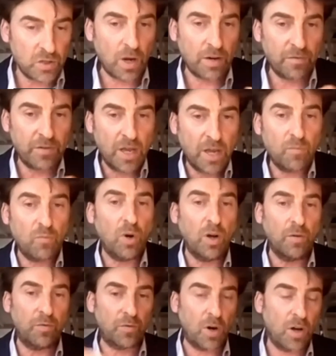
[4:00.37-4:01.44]
one of them.
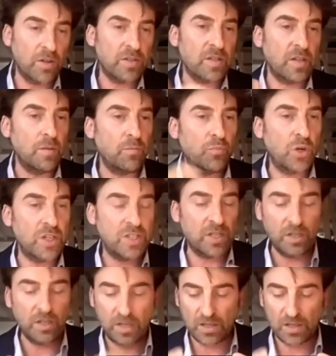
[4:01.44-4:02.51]
Well, France and
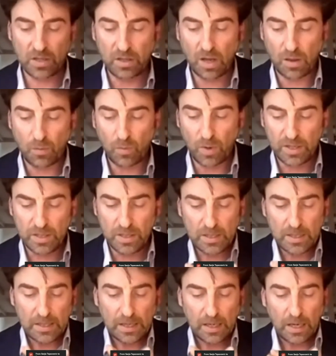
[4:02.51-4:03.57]
Britain, that's another one.
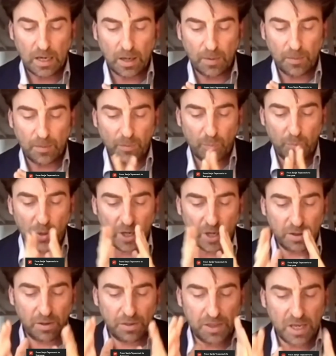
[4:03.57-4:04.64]
But
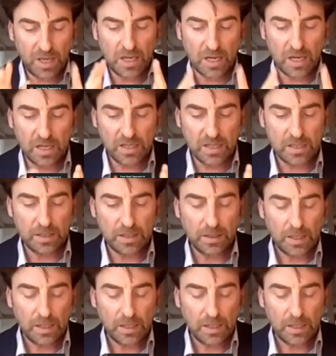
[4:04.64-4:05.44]
the thing is,